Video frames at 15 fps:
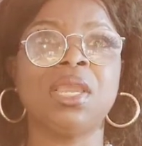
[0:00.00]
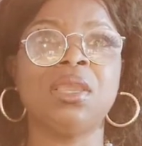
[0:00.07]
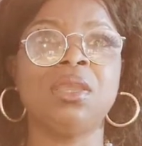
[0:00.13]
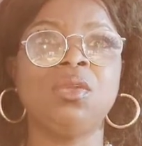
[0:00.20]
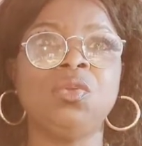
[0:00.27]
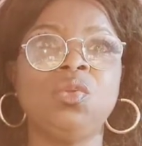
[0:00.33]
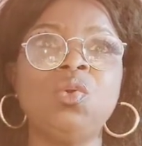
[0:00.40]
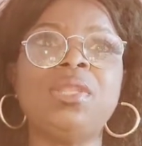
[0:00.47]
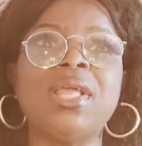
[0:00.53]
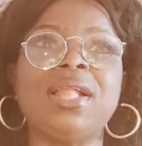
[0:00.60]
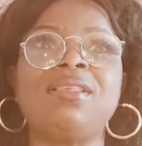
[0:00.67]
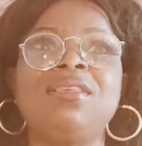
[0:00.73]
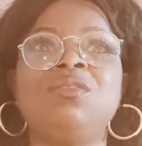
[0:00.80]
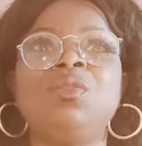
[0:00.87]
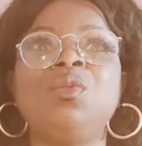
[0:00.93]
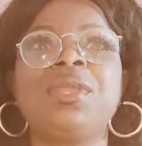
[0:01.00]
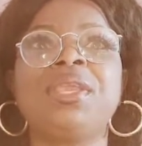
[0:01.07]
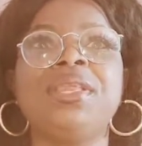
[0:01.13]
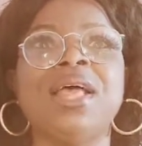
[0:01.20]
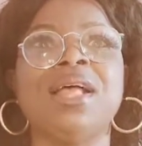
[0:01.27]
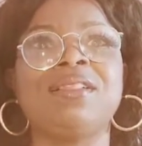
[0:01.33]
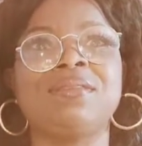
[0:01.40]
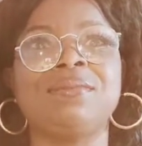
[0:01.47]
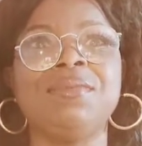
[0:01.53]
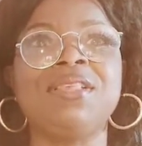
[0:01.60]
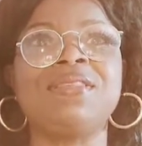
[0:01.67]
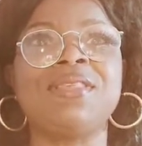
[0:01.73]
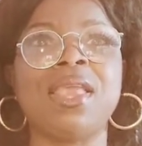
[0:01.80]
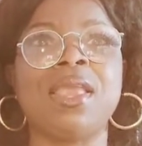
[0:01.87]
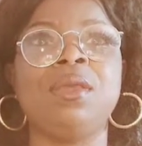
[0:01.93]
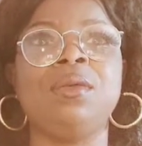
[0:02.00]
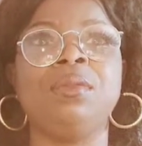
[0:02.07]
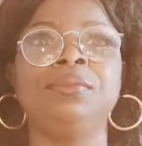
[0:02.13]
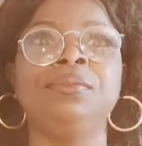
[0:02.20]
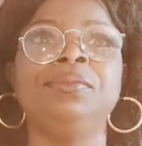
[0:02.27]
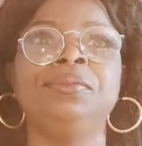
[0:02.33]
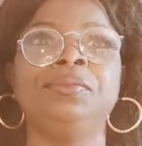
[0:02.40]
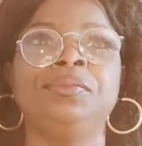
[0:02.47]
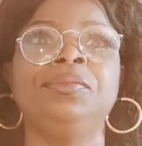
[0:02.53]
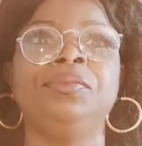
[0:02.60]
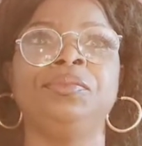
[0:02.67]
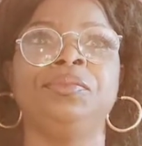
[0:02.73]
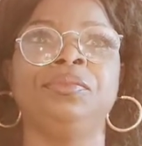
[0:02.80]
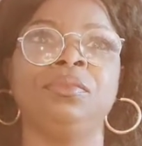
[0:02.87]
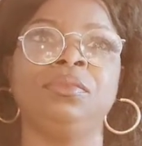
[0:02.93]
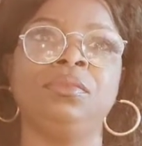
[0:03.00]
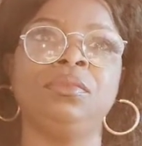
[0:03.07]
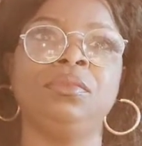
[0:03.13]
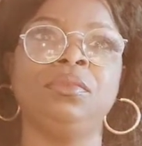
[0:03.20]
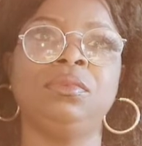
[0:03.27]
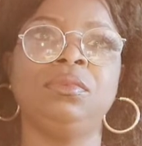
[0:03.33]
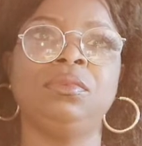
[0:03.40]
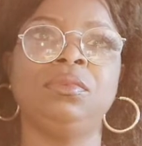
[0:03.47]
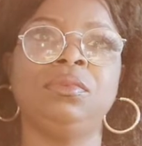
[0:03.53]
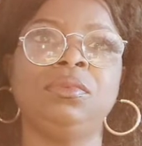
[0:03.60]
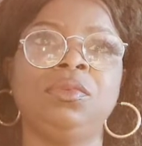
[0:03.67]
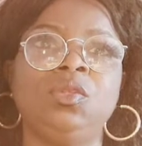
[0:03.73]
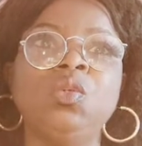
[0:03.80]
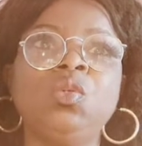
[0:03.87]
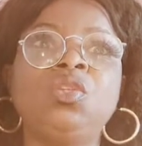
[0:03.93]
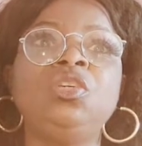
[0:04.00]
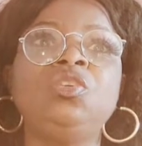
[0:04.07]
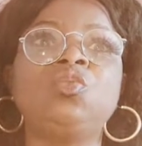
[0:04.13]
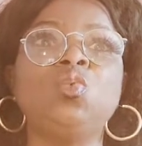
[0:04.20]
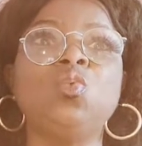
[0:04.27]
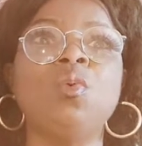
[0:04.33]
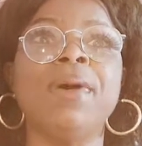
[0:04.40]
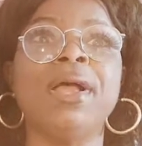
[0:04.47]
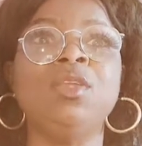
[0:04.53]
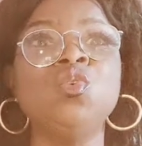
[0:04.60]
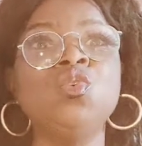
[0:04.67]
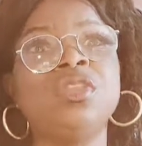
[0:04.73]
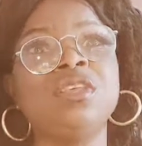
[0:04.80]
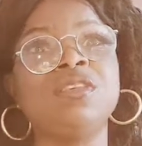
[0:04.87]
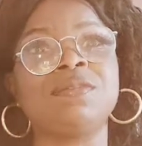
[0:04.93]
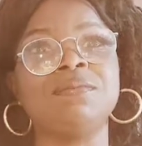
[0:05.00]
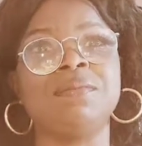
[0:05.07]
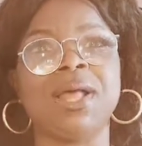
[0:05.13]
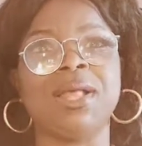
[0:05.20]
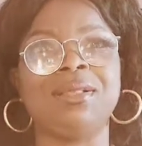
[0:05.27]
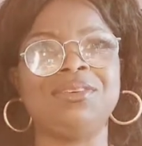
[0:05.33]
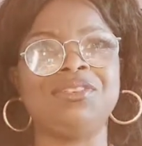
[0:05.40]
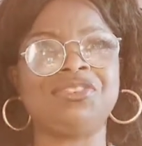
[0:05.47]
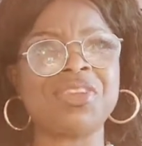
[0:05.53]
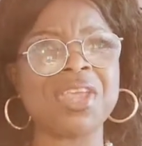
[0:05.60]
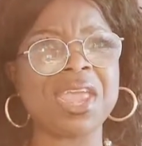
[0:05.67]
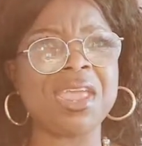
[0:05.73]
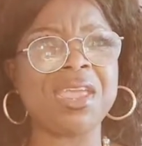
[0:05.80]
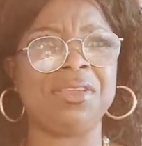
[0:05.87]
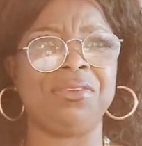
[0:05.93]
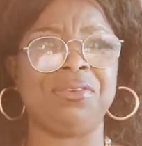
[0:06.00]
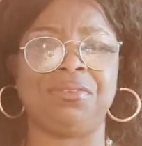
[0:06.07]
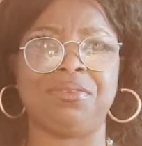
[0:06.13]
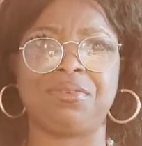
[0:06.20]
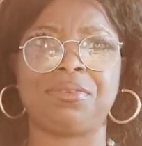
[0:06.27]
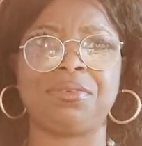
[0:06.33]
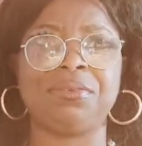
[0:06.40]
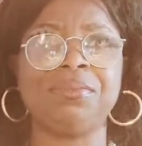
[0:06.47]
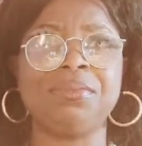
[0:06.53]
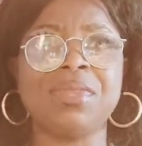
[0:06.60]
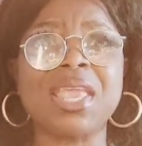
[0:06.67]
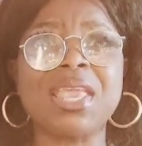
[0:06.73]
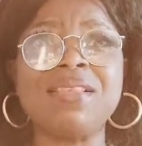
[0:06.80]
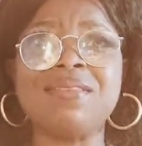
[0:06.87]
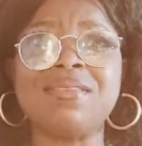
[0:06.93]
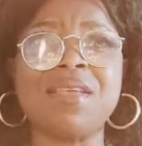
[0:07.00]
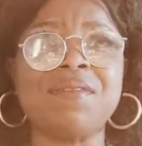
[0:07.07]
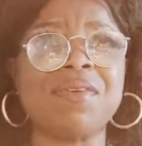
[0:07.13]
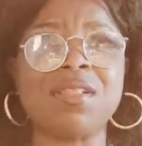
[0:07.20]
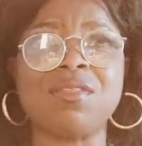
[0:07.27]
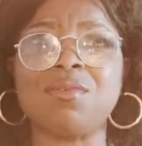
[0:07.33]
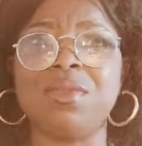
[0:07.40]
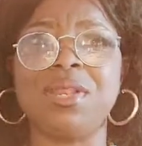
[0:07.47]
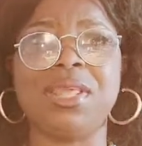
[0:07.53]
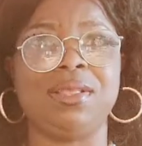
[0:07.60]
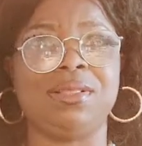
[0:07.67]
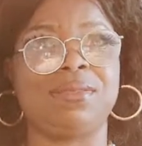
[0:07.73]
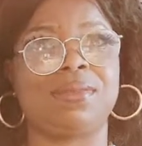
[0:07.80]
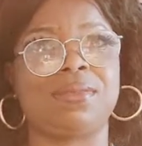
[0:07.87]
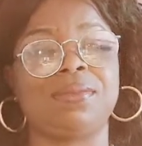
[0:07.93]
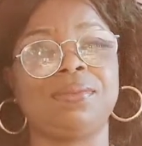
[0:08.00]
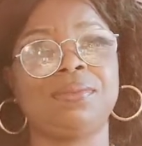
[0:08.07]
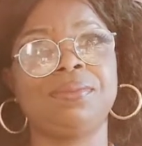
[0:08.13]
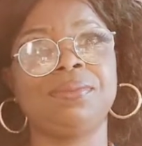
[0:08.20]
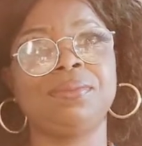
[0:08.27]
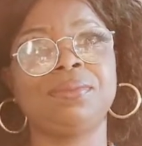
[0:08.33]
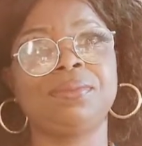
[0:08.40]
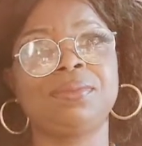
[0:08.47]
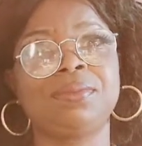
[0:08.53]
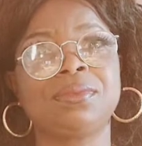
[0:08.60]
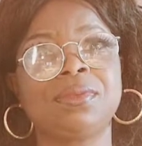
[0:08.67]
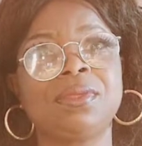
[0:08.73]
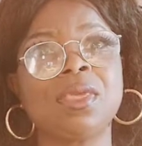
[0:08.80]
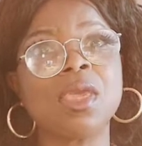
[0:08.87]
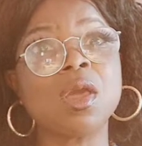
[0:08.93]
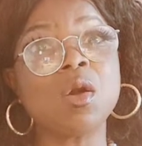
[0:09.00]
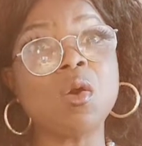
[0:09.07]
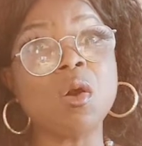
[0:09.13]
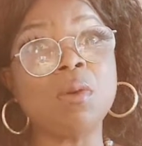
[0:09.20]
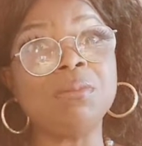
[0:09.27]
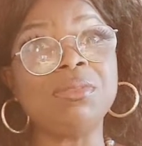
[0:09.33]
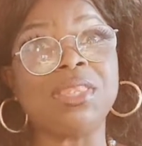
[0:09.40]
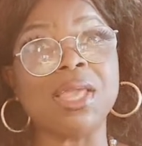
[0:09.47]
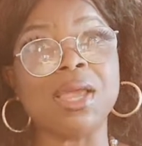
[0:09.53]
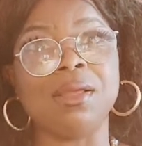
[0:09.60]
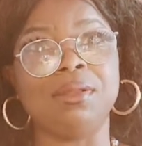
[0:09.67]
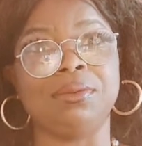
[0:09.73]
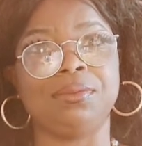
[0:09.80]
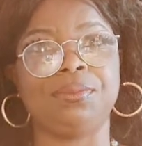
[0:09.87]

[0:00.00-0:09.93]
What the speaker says: You that is looking at me saying, you this woman, you this man, change. It's never too late. Calm down.